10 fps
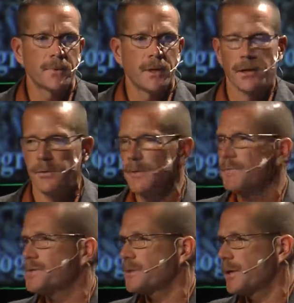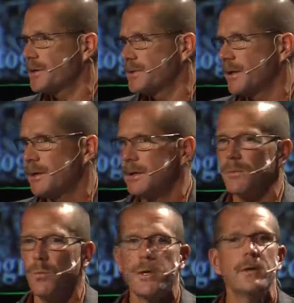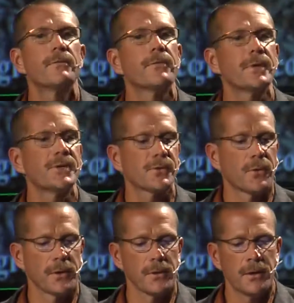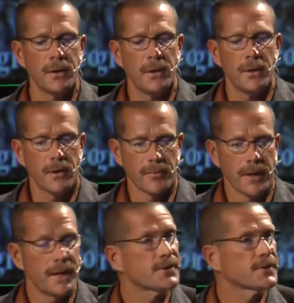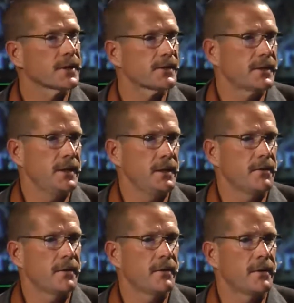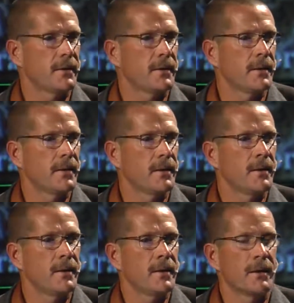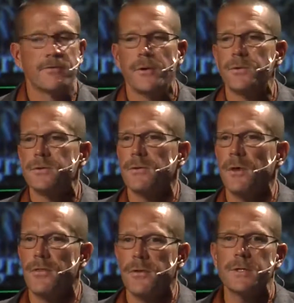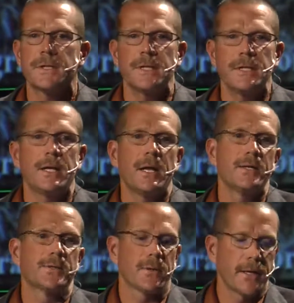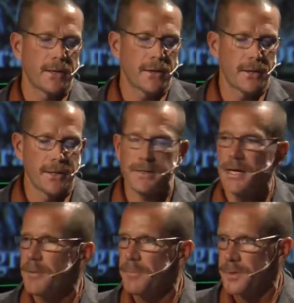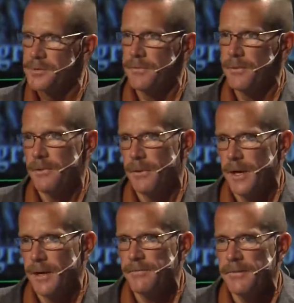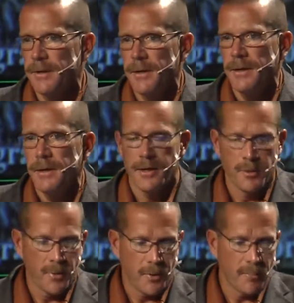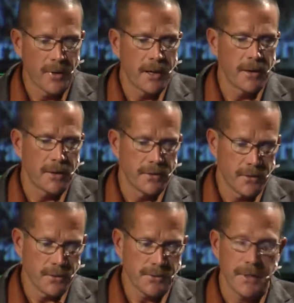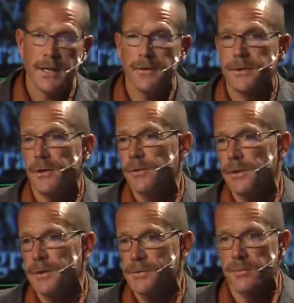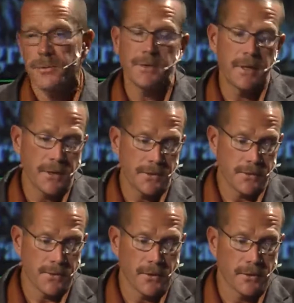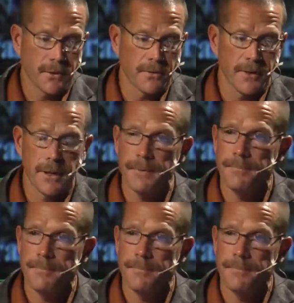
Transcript: And I'll emphasize that again, weed-free soil on May 16th. And folks, 13 days later, he snapped this photograph. And the palmary, you can see how tall it is, almost 10 inches tall already.